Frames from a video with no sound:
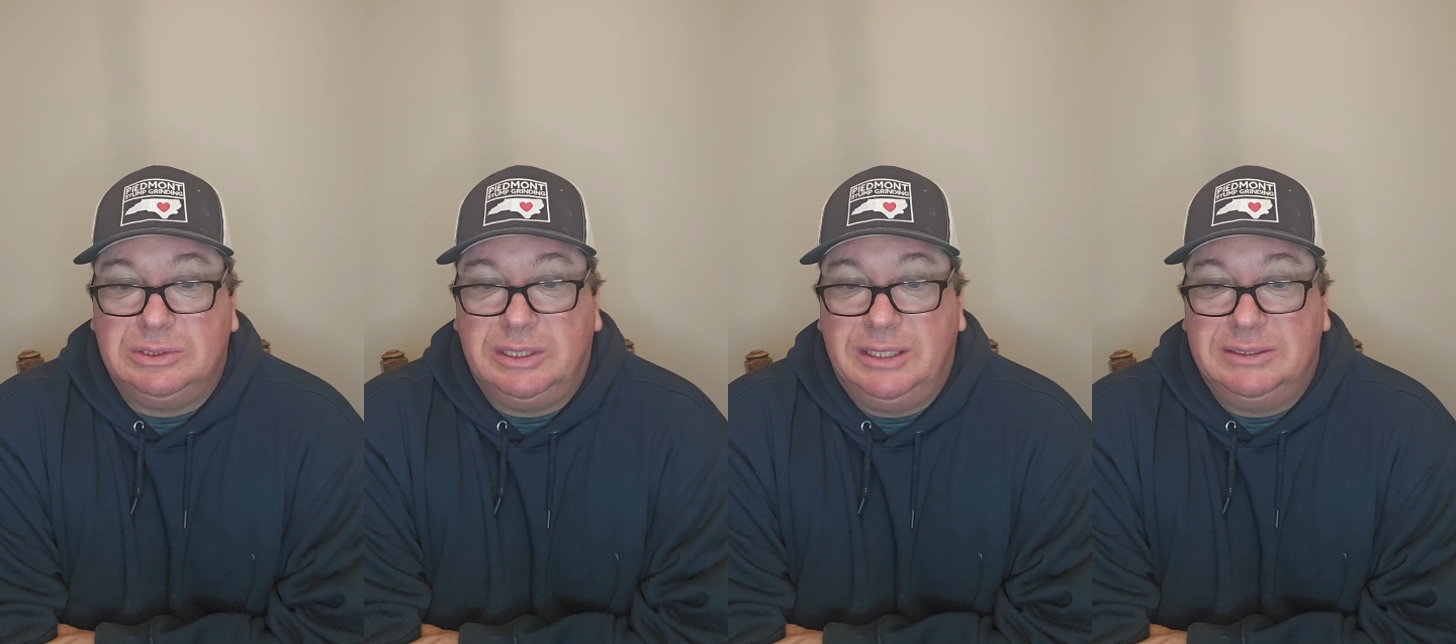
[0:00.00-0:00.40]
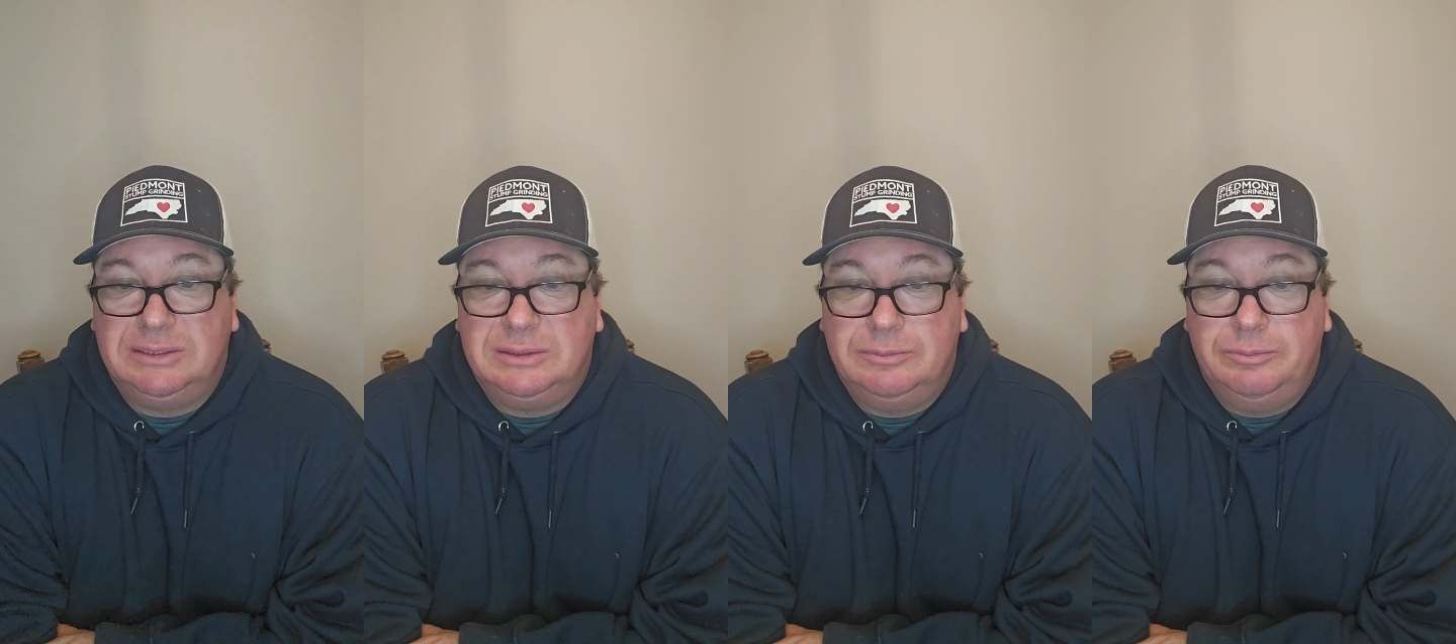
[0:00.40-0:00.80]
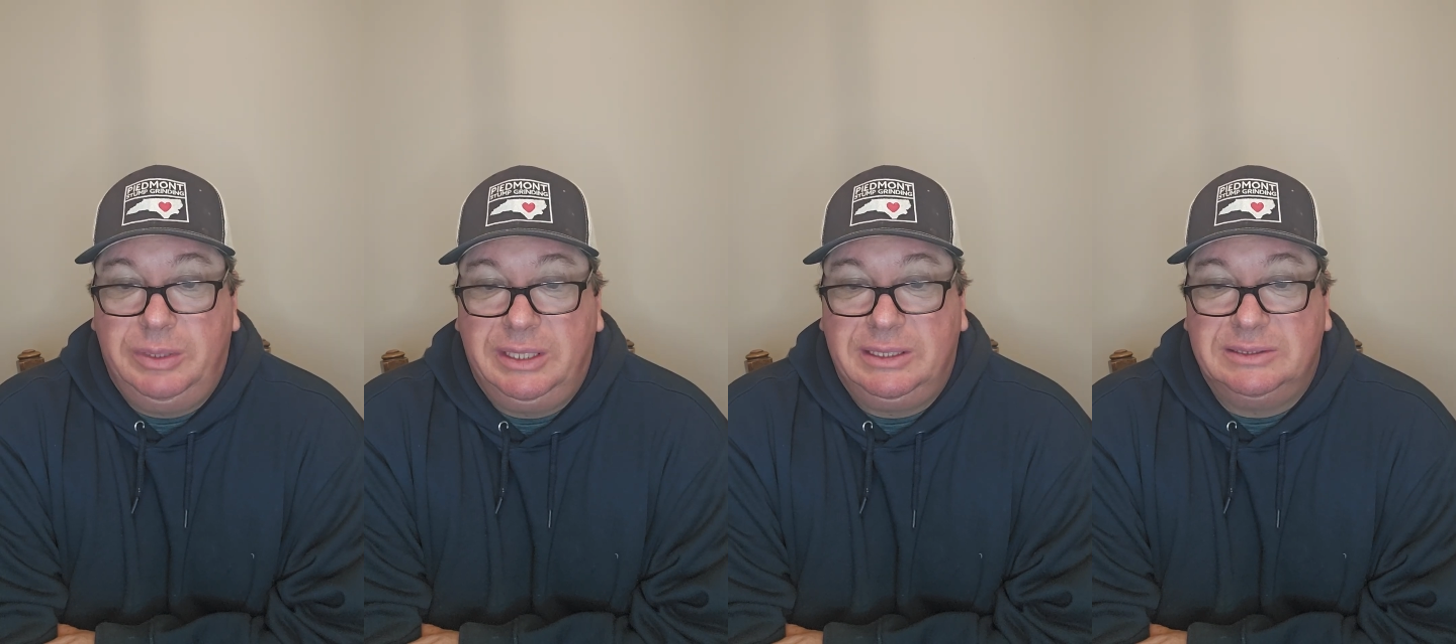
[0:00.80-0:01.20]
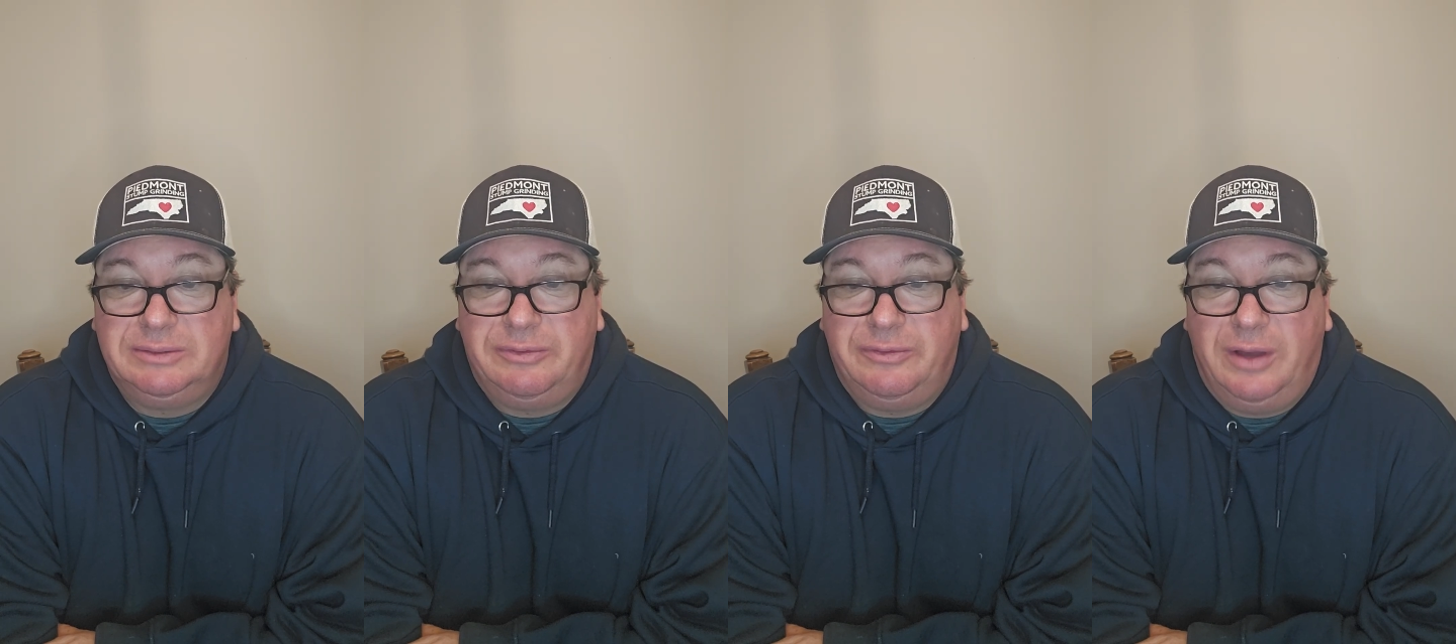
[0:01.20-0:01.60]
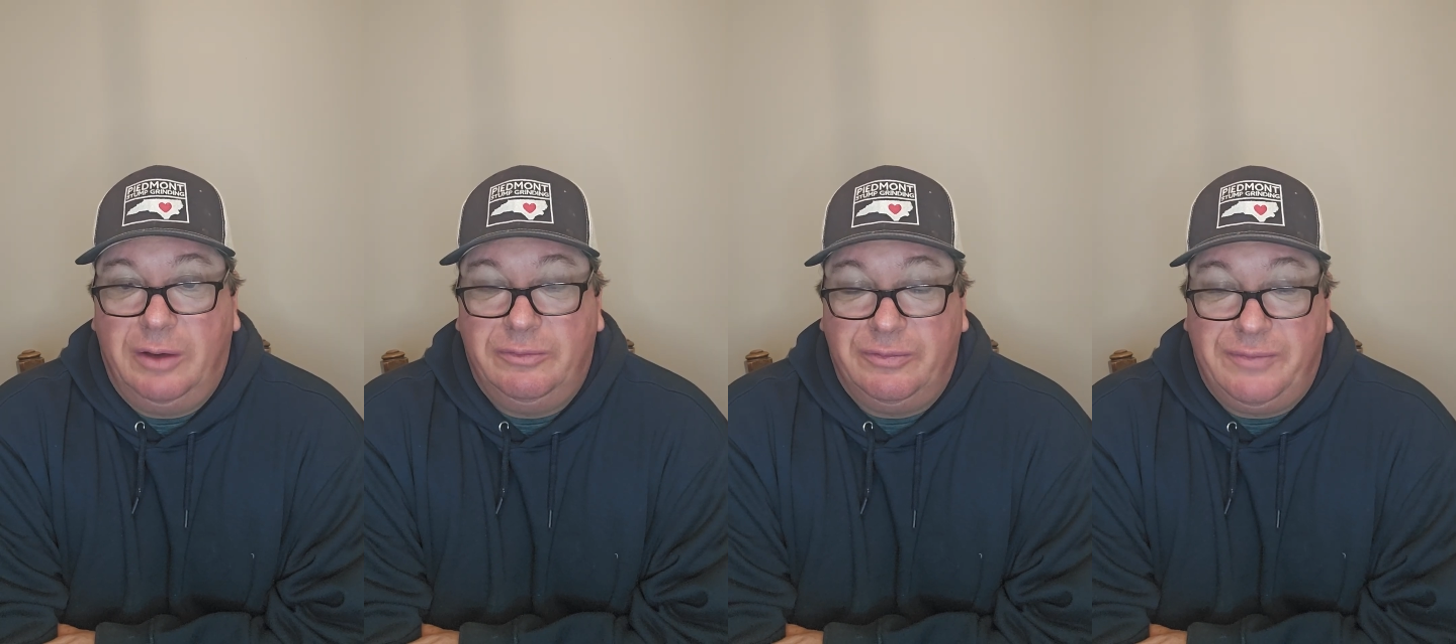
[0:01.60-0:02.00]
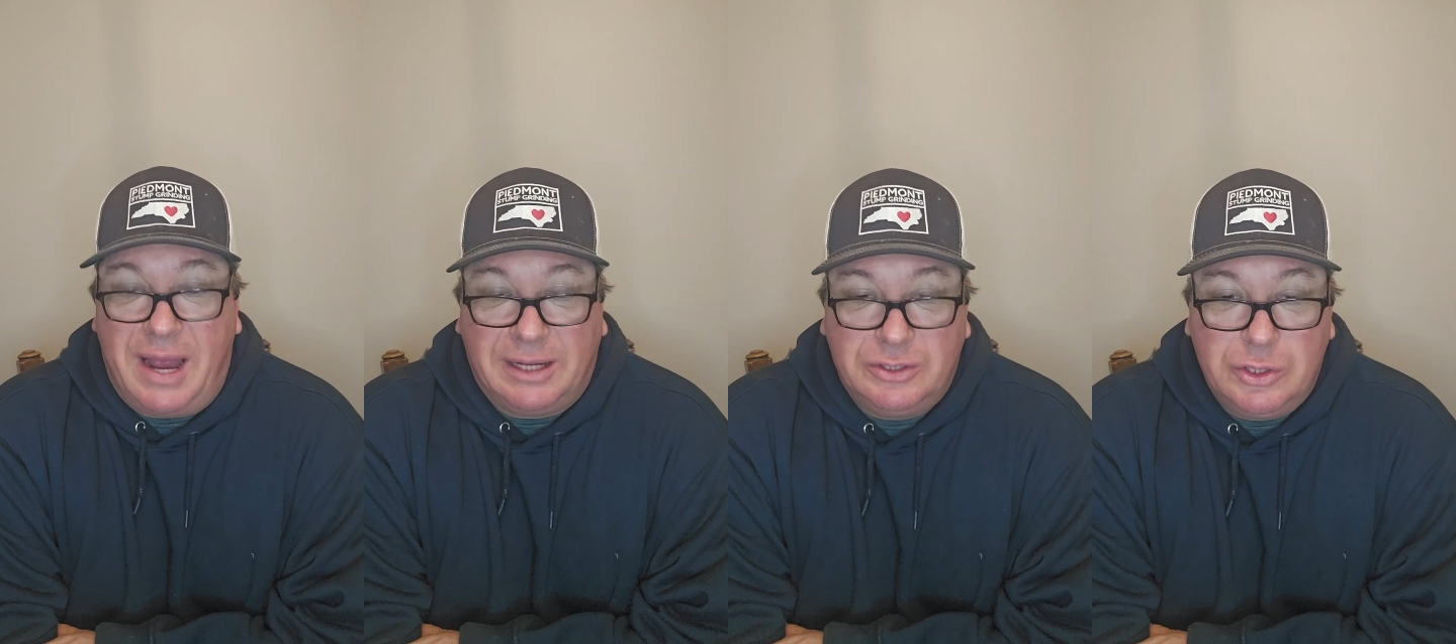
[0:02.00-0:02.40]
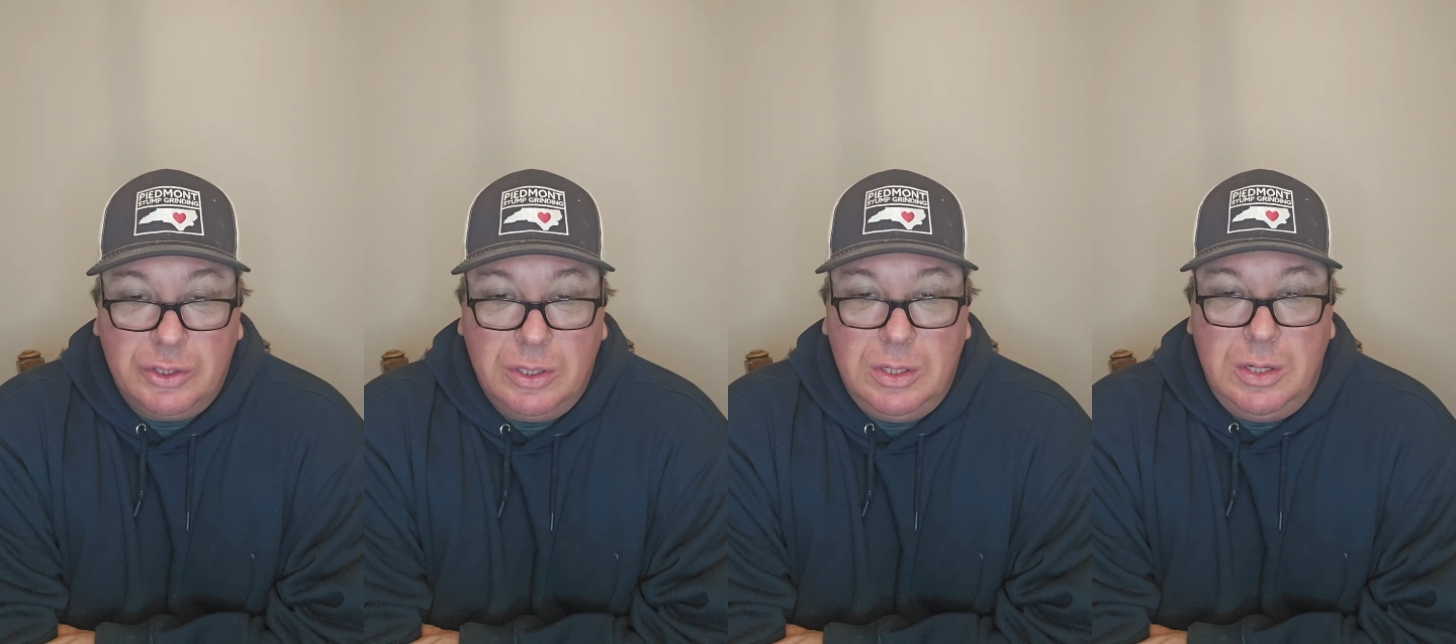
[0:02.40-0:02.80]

as big as of a factor.